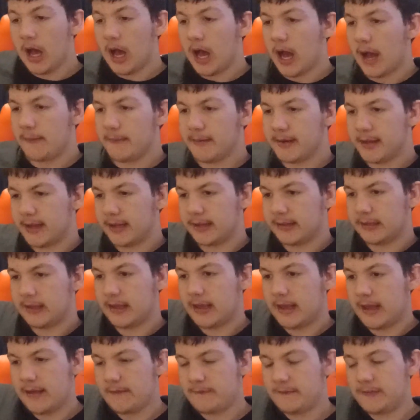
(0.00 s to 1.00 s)
I mean, like,
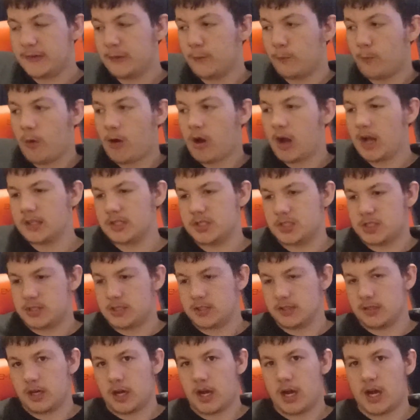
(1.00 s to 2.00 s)
if you watched
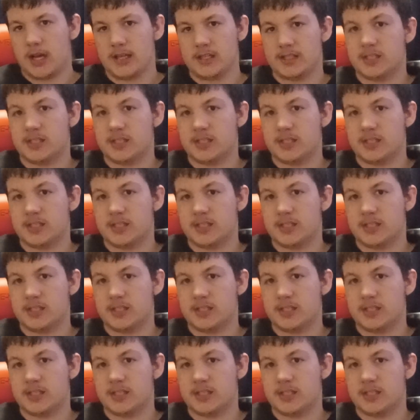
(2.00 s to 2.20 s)
uh,